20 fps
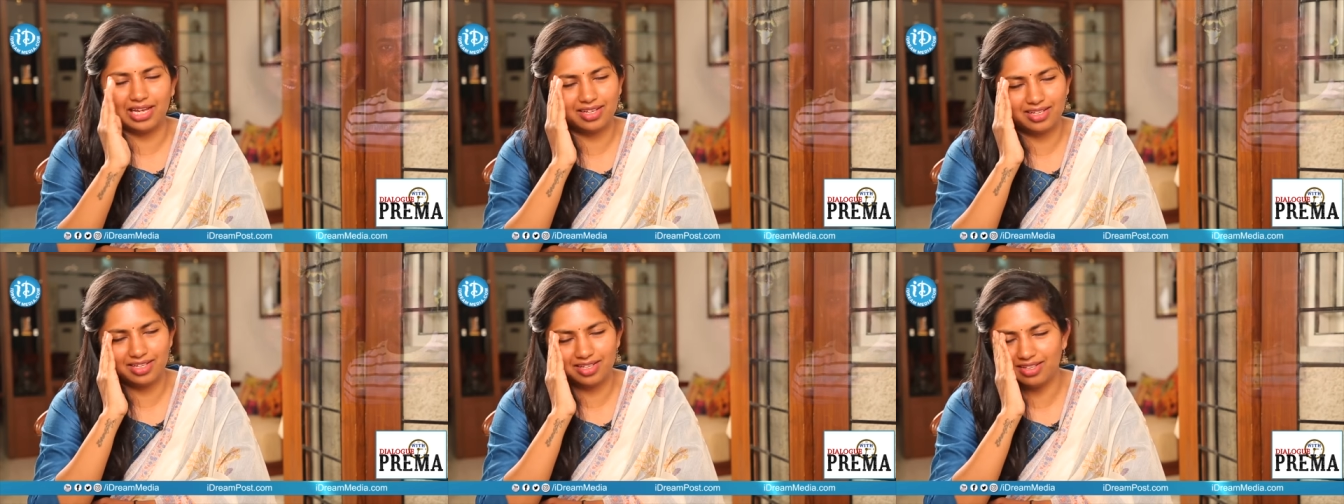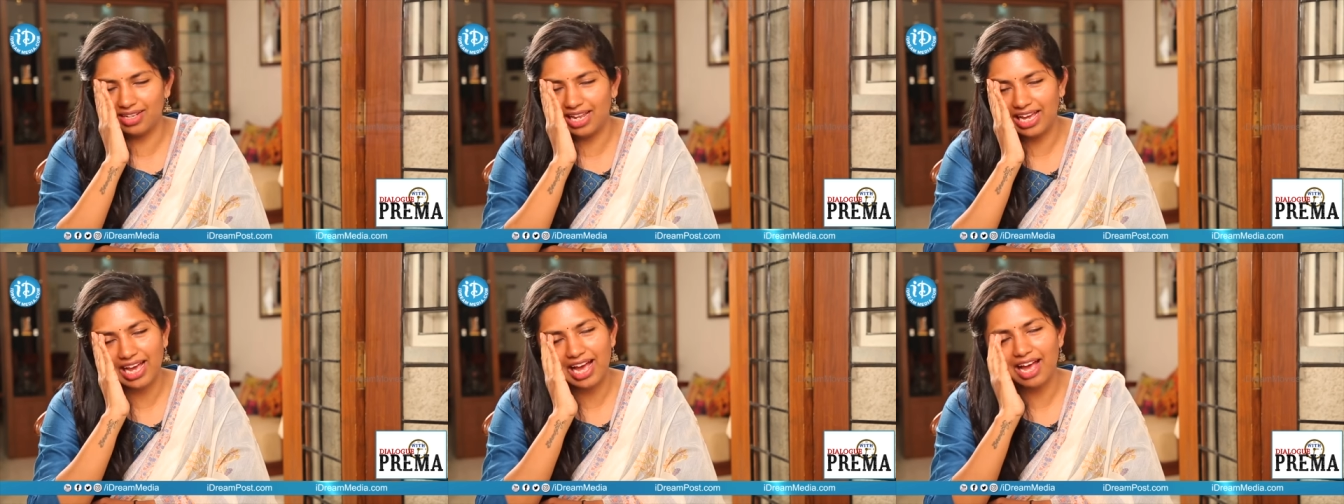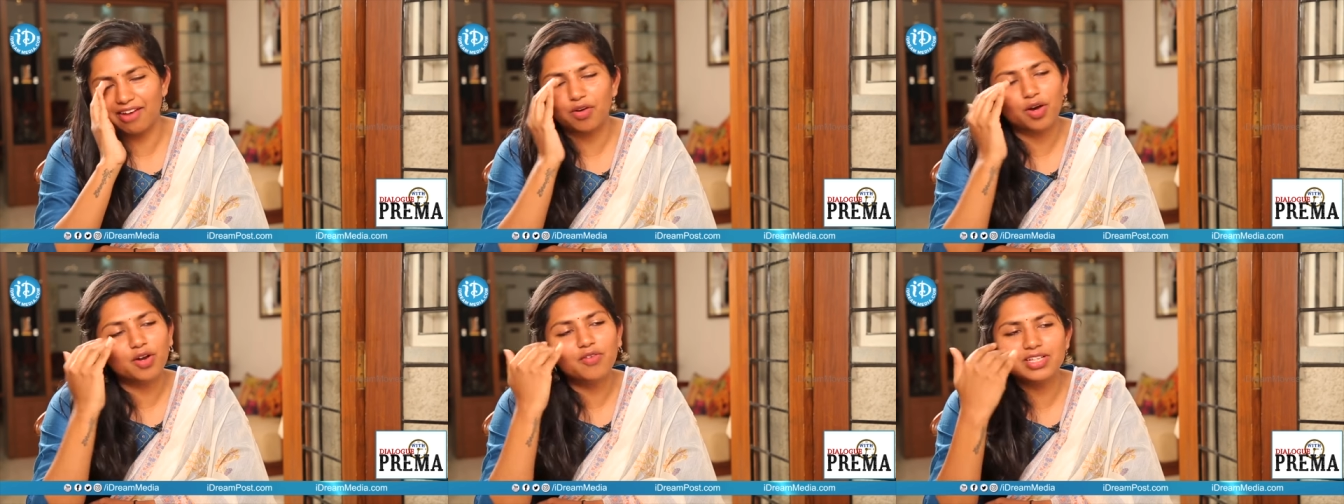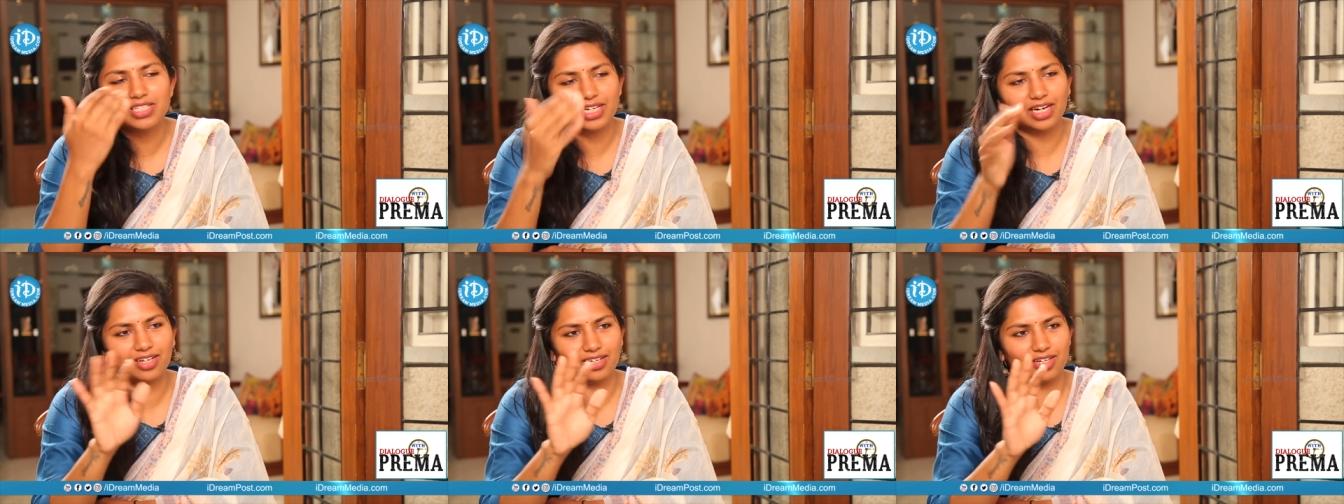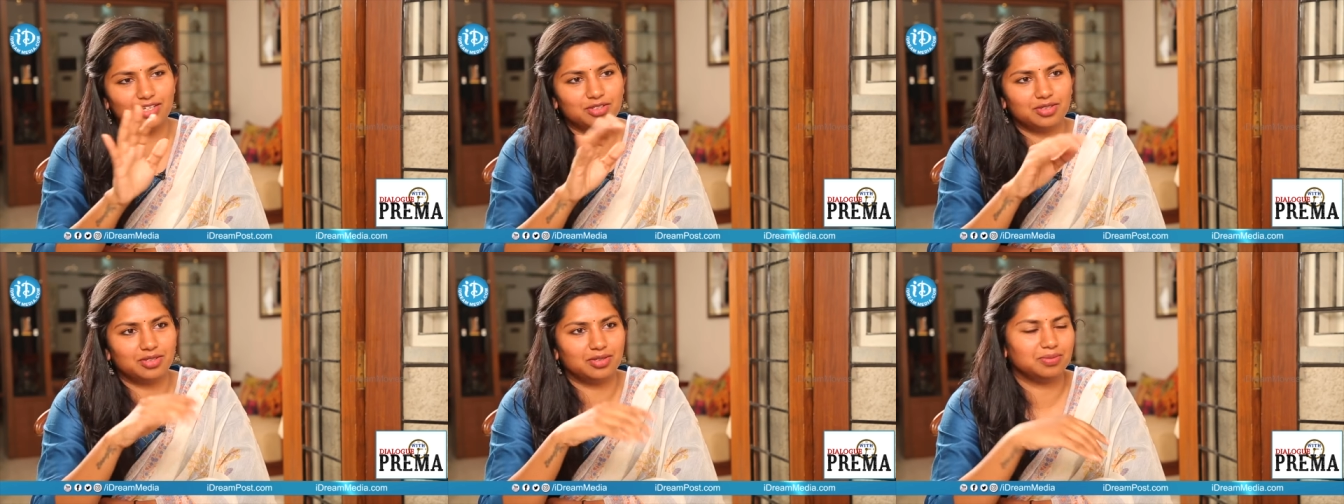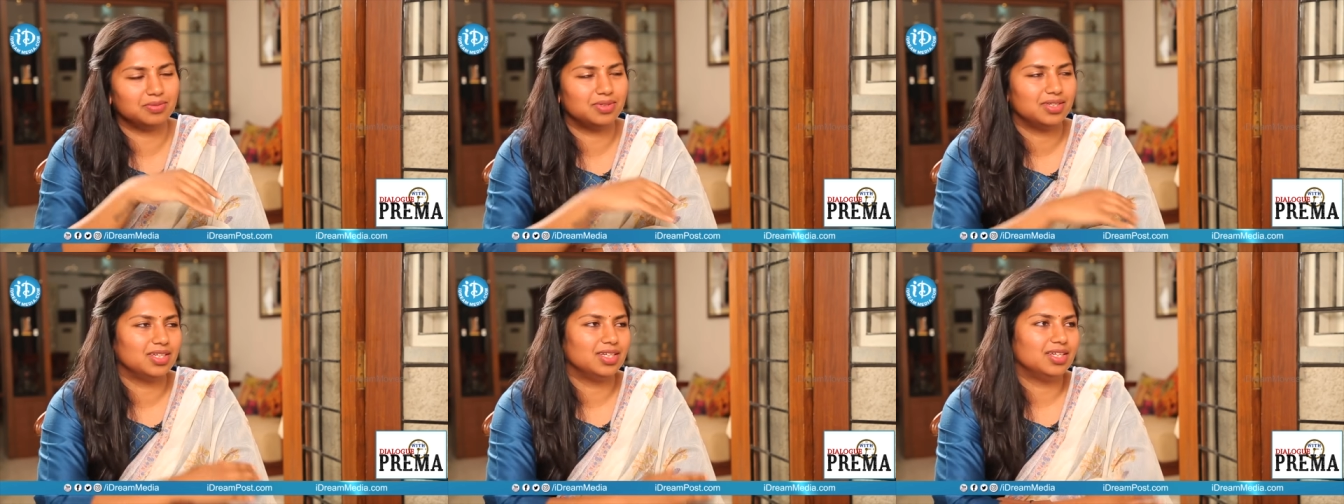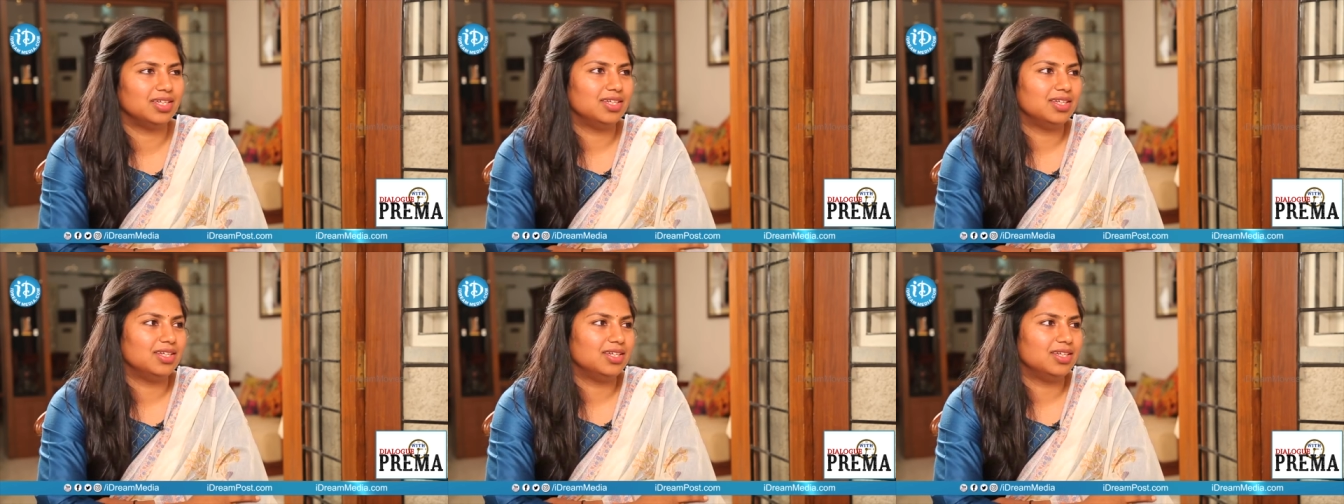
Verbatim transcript: Like like I've always had a crush on him. Mm.